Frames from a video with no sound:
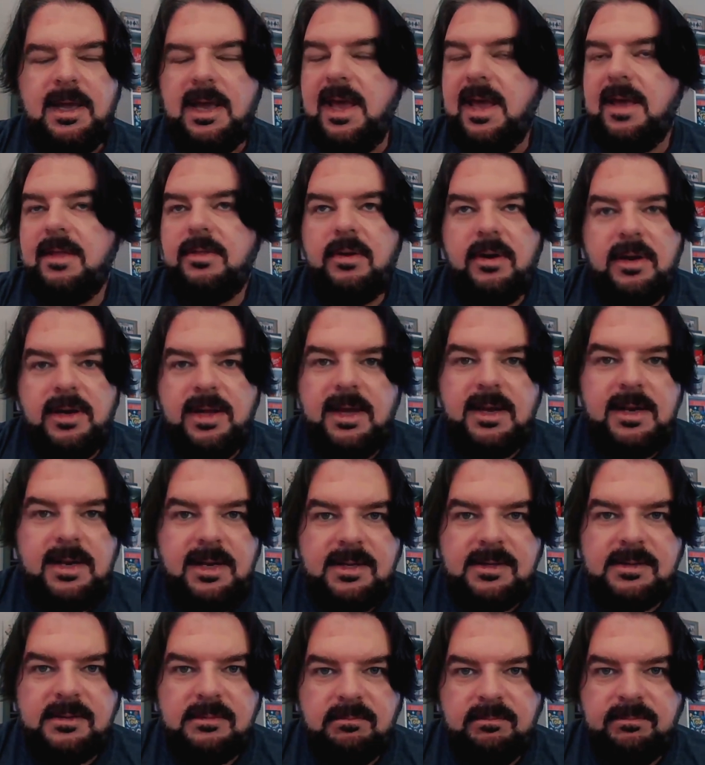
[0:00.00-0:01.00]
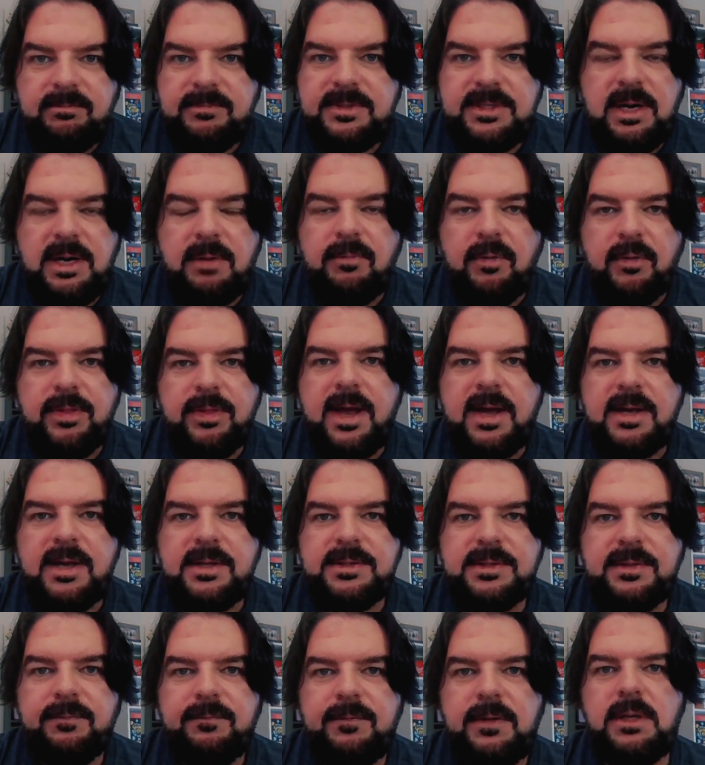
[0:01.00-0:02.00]
and they're getting several
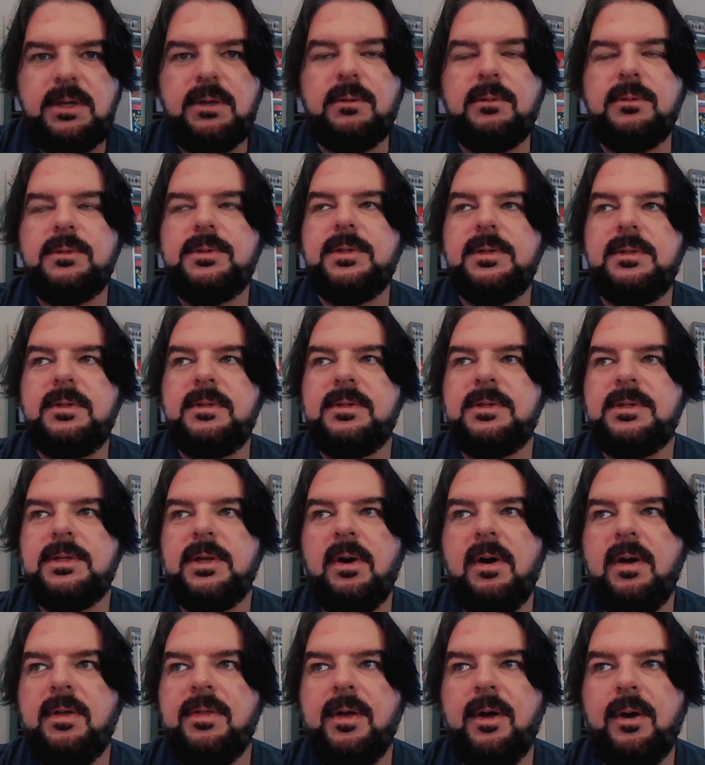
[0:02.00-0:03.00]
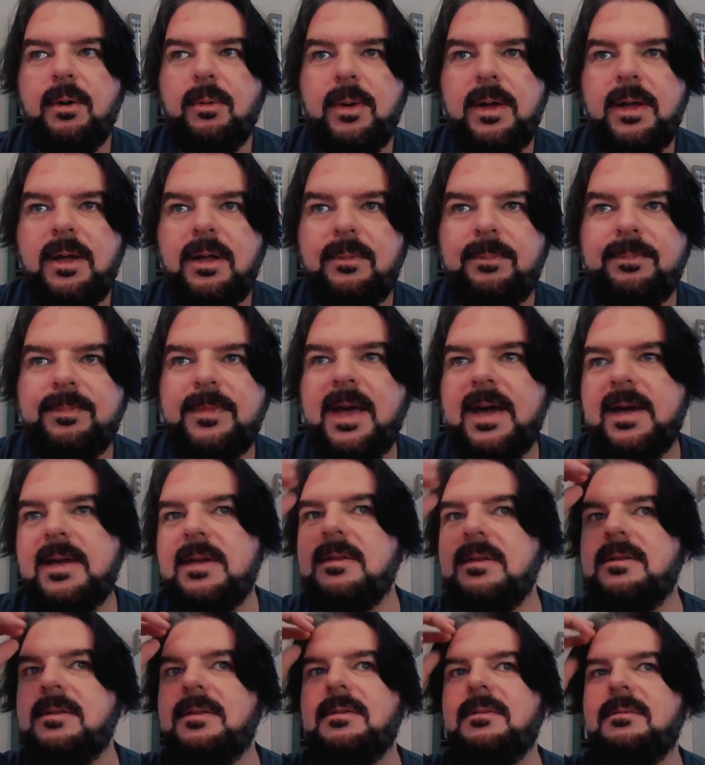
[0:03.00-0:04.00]
thousand views. And so I thought, well, I
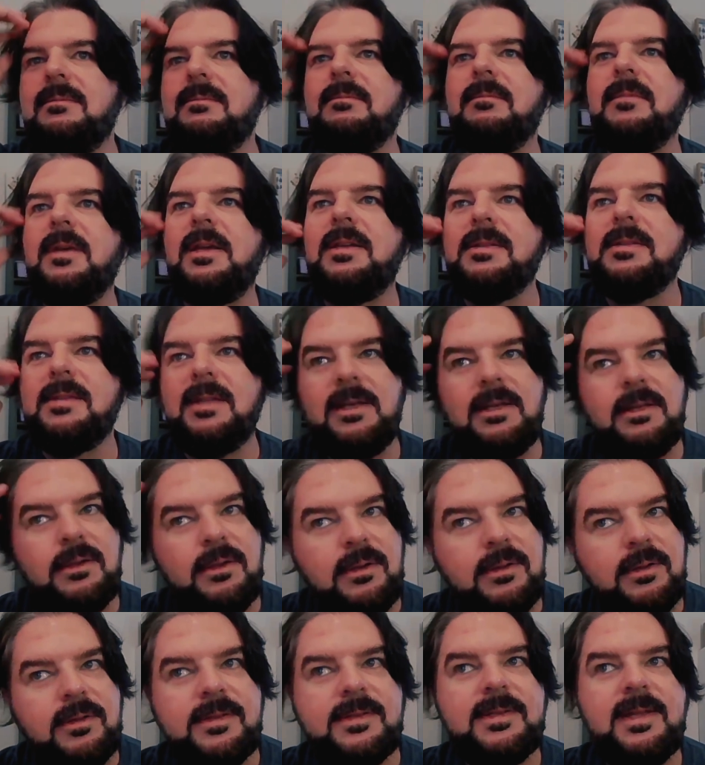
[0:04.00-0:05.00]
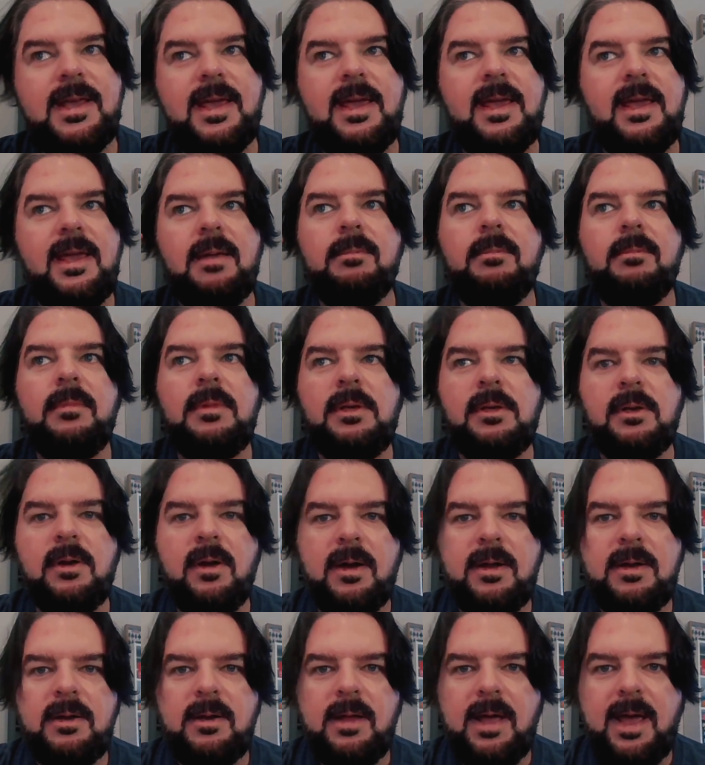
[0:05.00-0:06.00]
can easily do the same. You
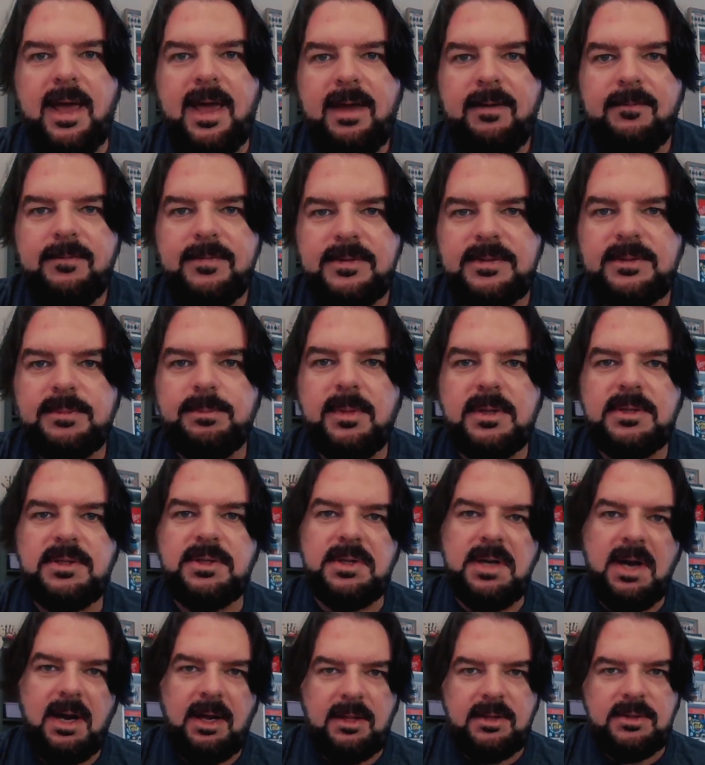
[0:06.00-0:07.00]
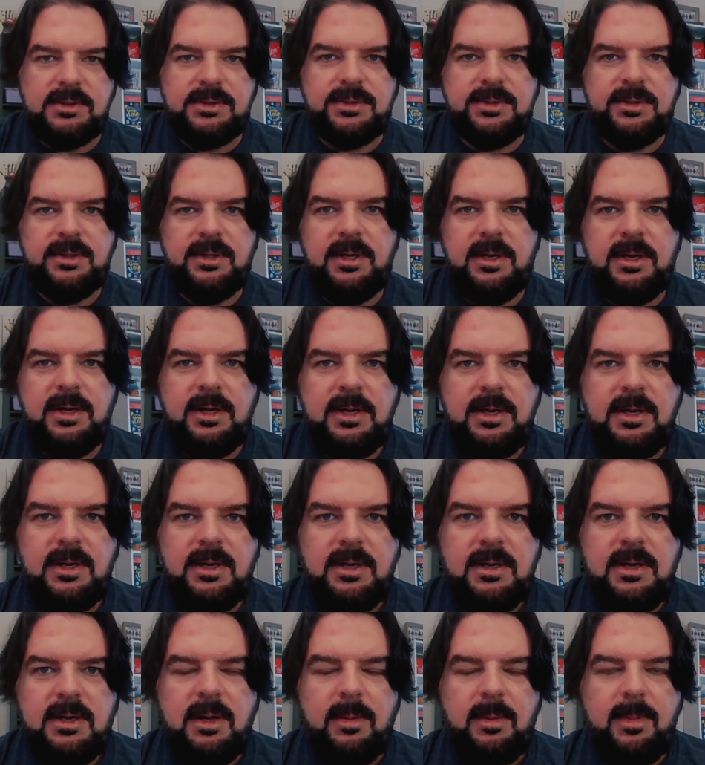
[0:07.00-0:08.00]
know, I, I, have as much knowledge
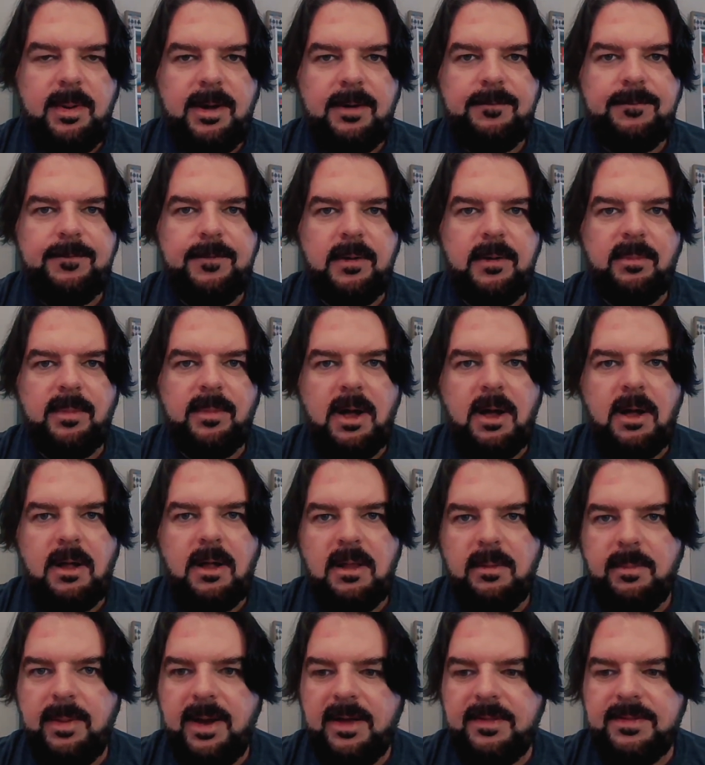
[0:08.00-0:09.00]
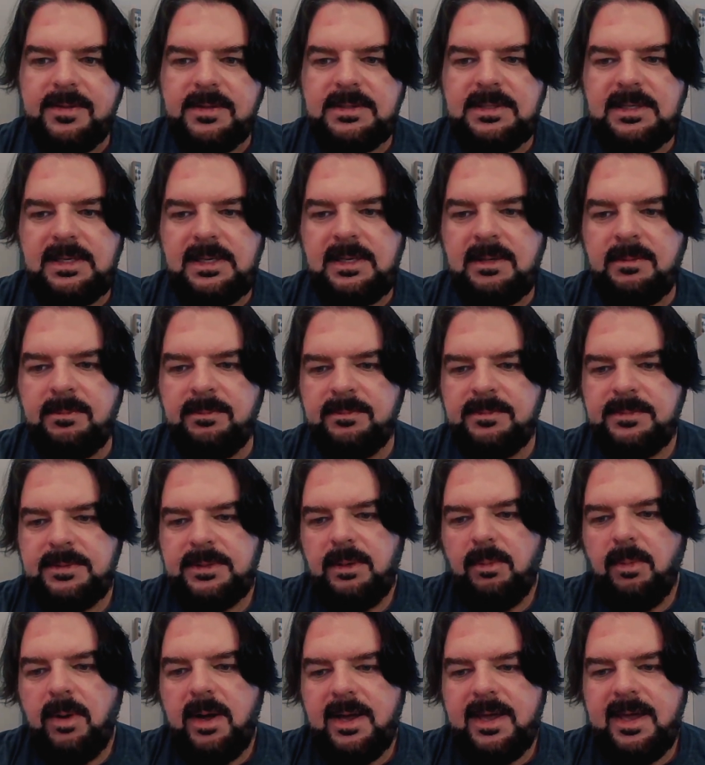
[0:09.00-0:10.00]
about football, about the team.
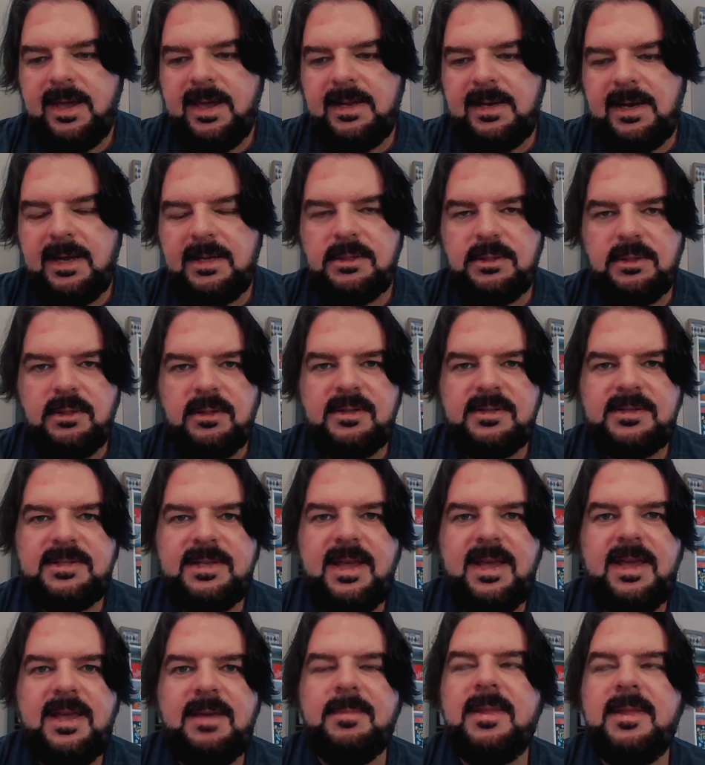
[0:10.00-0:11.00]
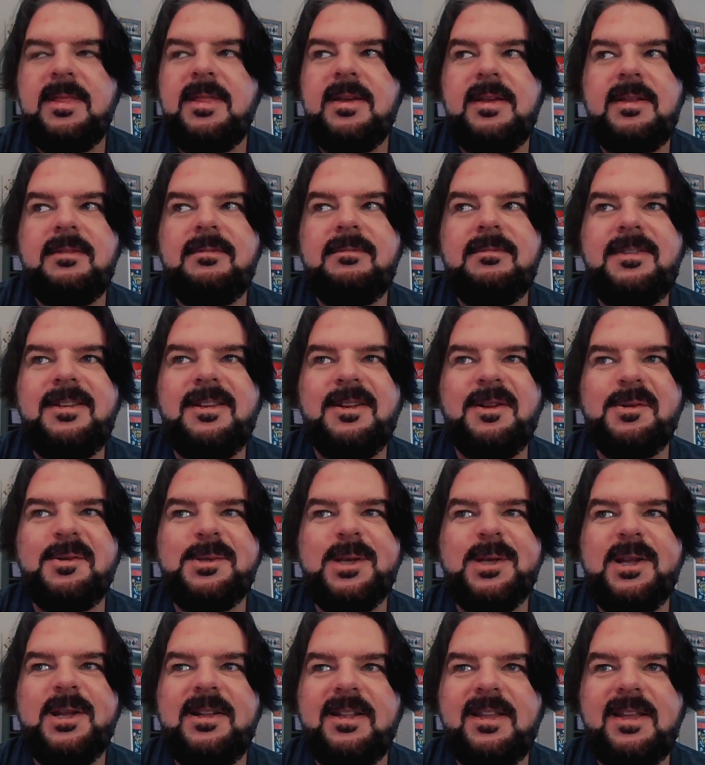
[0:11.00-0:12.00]
So why can't I do the same? And then, you know,
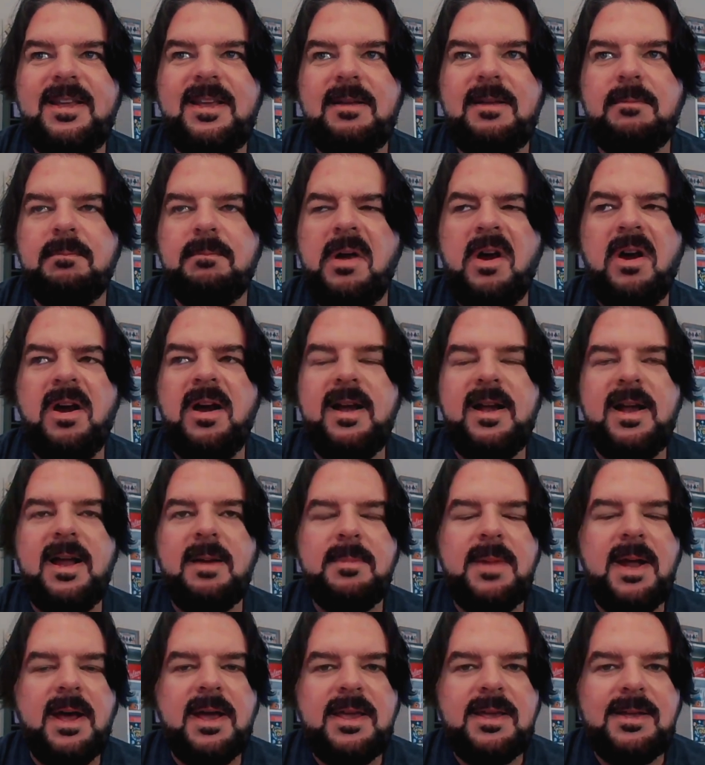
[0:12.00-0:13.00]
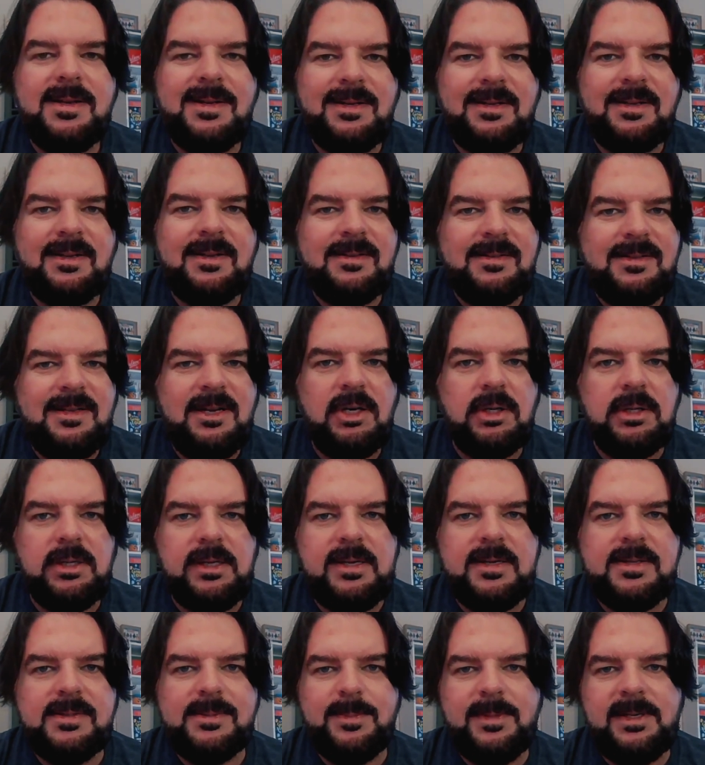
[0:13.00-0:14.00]
suddenly, all right, I'm not getting
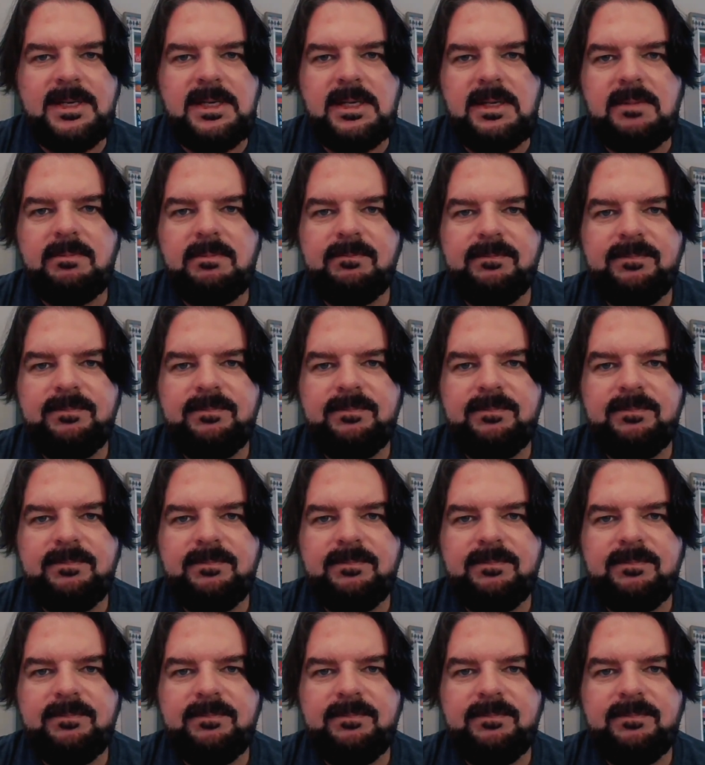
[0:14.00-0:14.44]
nearly as many